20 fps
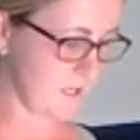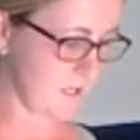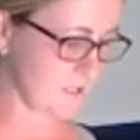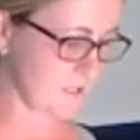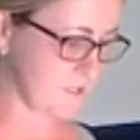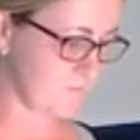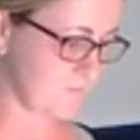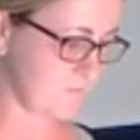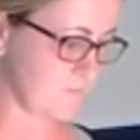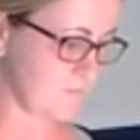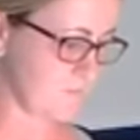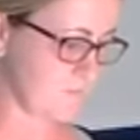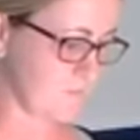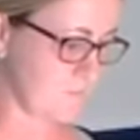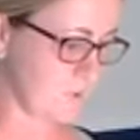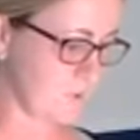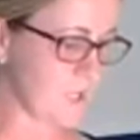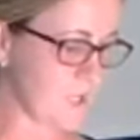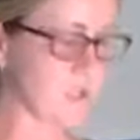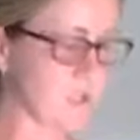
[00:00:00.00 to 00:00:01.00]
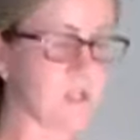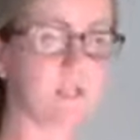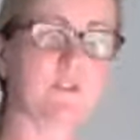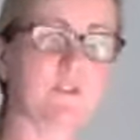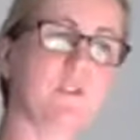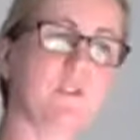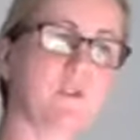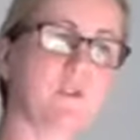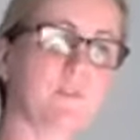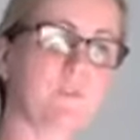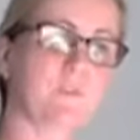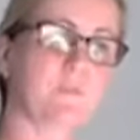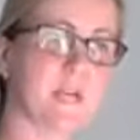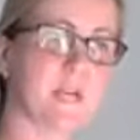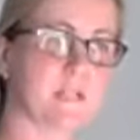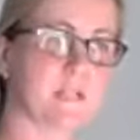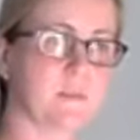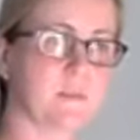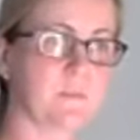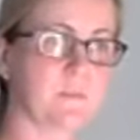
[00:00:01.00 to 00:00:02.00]
It's really good if you
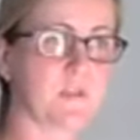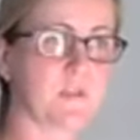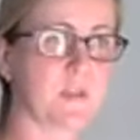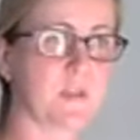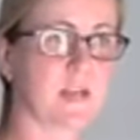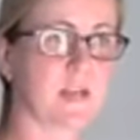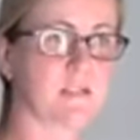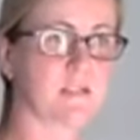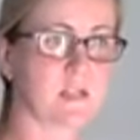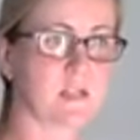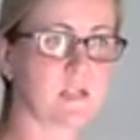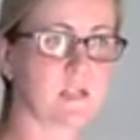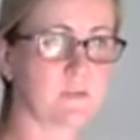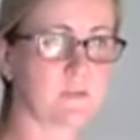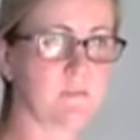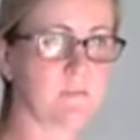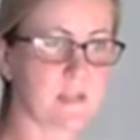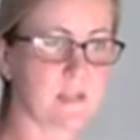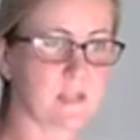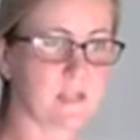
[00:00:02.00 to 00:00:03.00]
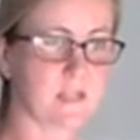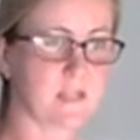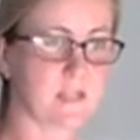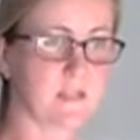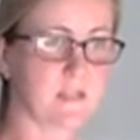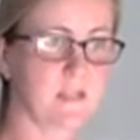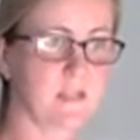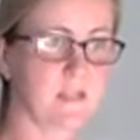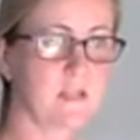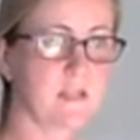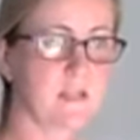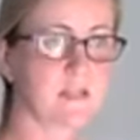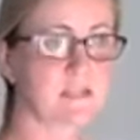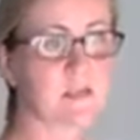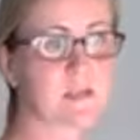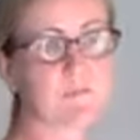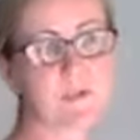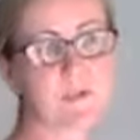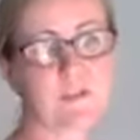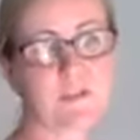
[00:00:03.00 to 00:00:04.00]
pick something that has a clear melody,
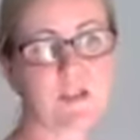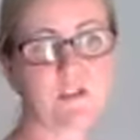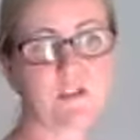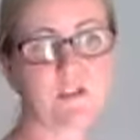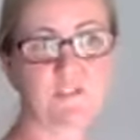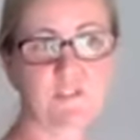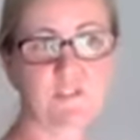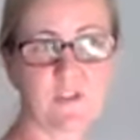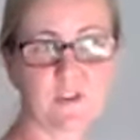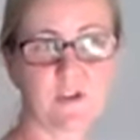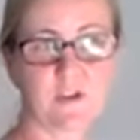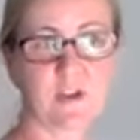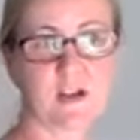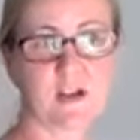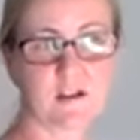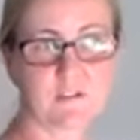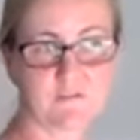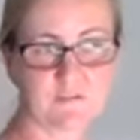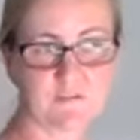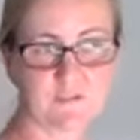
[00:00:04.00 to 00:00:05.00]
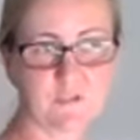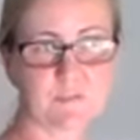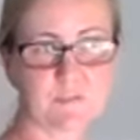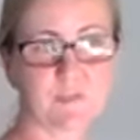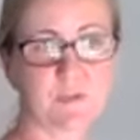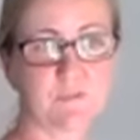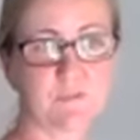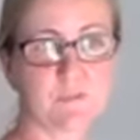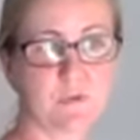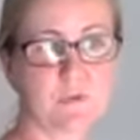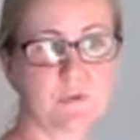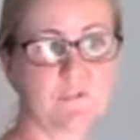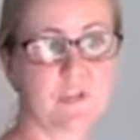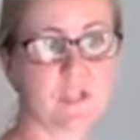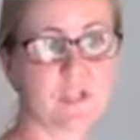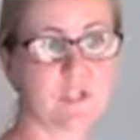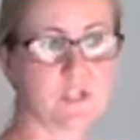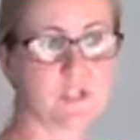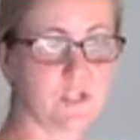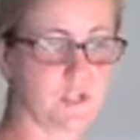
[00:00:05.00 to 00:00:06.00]
something that you feel comfortable
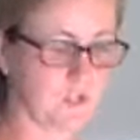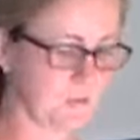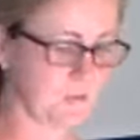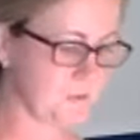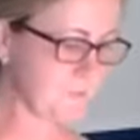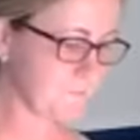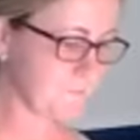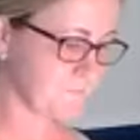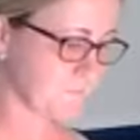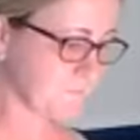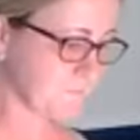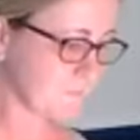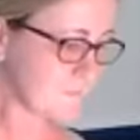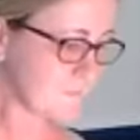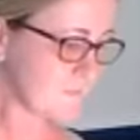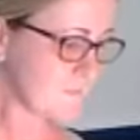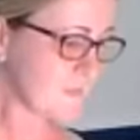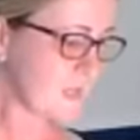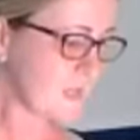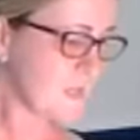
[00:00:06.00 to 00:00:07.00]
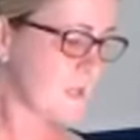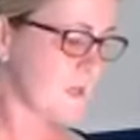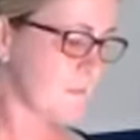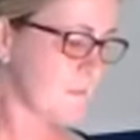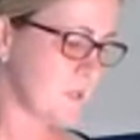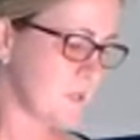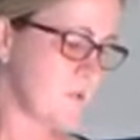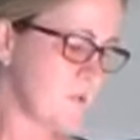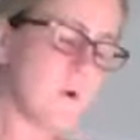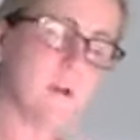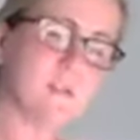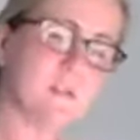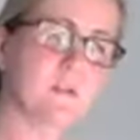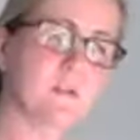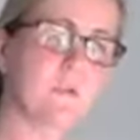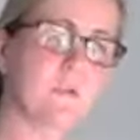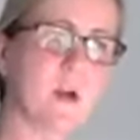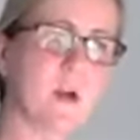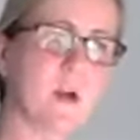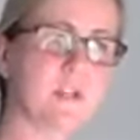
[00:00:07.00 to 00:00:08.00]
moving to. But you
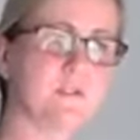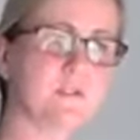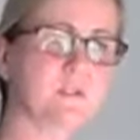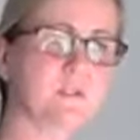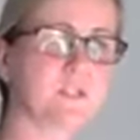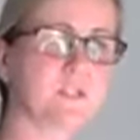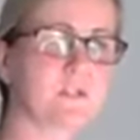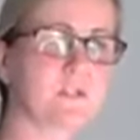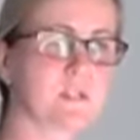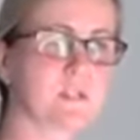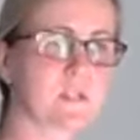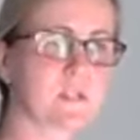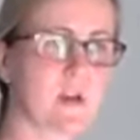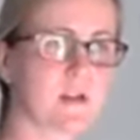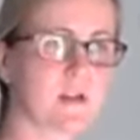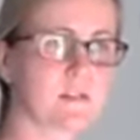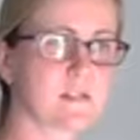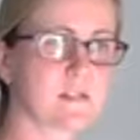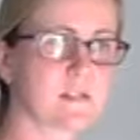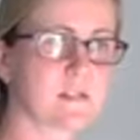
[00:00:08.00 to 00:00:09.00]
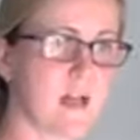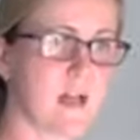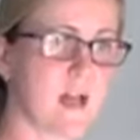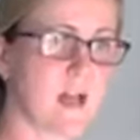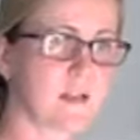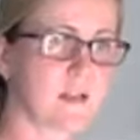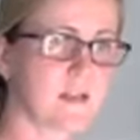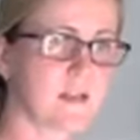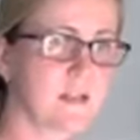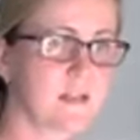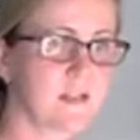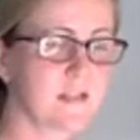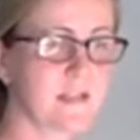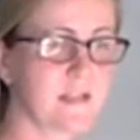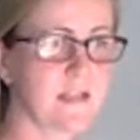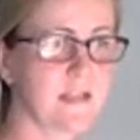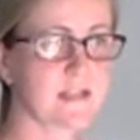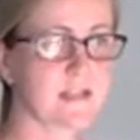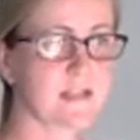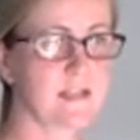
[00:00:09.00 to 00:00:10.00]
also want to choose songs that
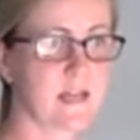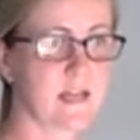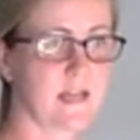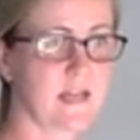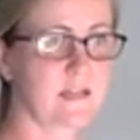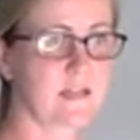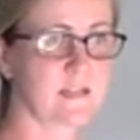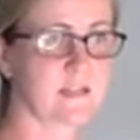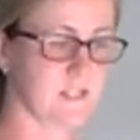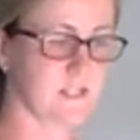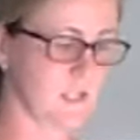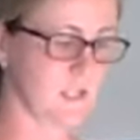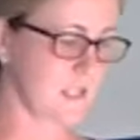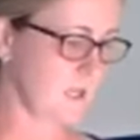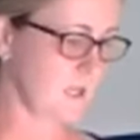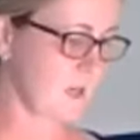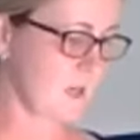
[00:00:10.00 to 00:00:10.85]
ignite